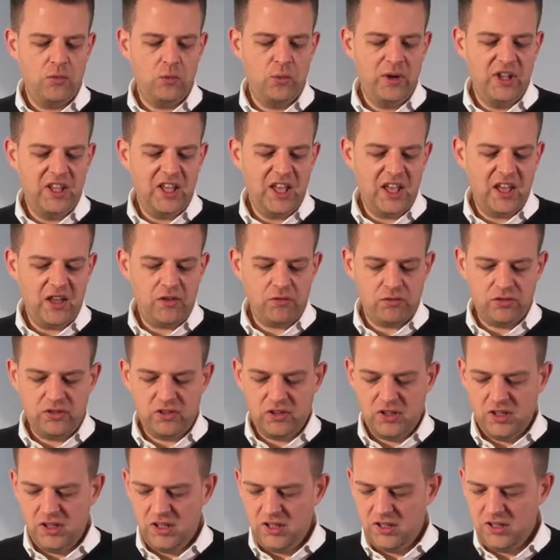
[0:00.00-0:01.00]
We have
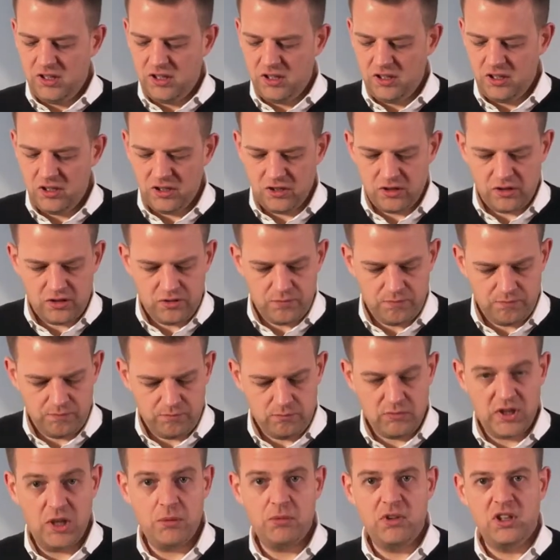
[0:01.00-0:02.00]
in here,
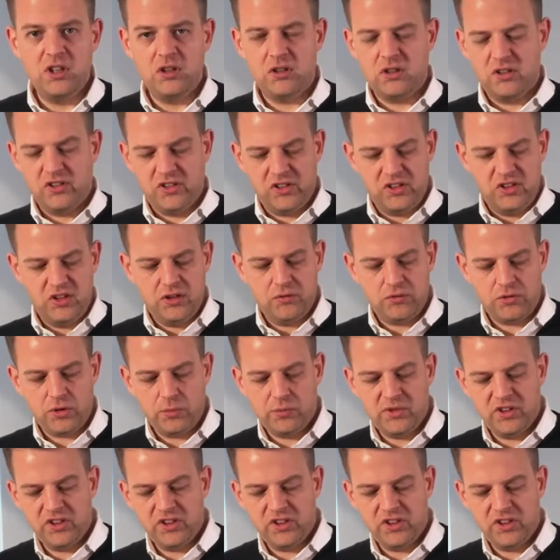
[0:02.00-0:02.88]
maybe you can see it from the